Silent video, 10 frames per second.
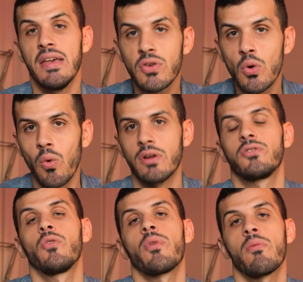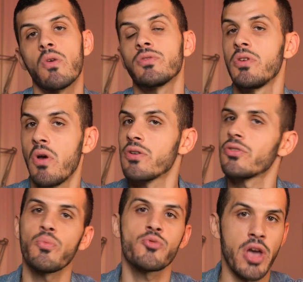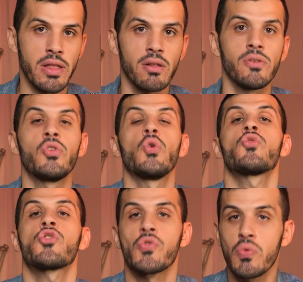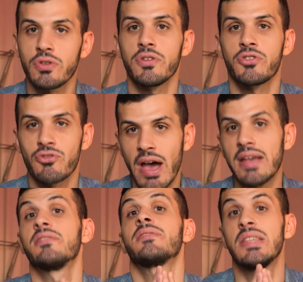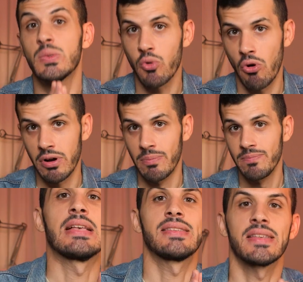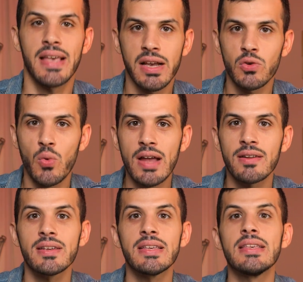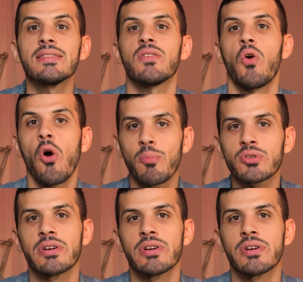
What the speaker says: If you want to promote your YouTube channel, you should try this program. The second one is Opus